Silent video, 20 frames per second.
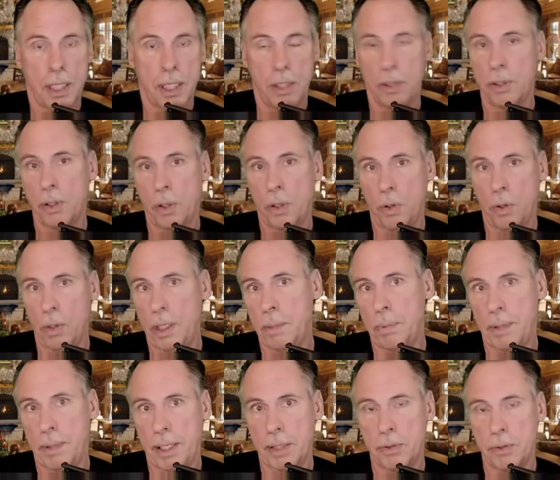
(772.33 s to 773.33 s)
into the holy
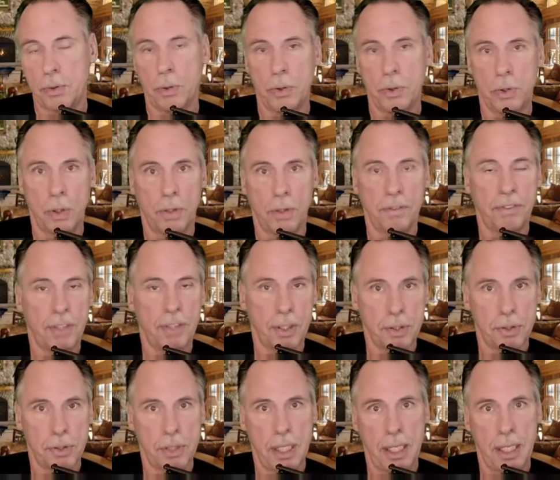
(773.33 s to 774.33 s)
place to atone for your
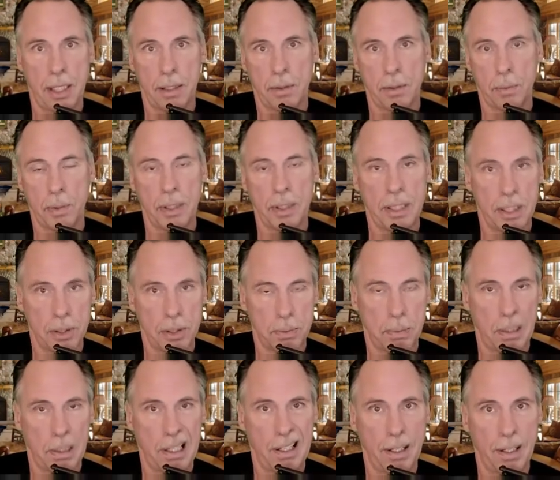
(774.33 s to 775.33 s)
sin with his
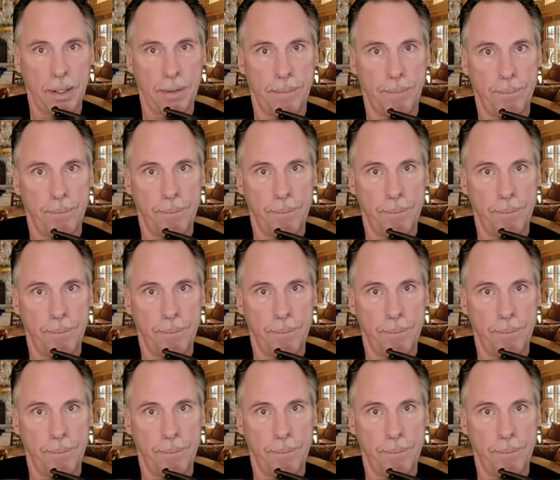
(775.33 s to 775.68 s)
blood.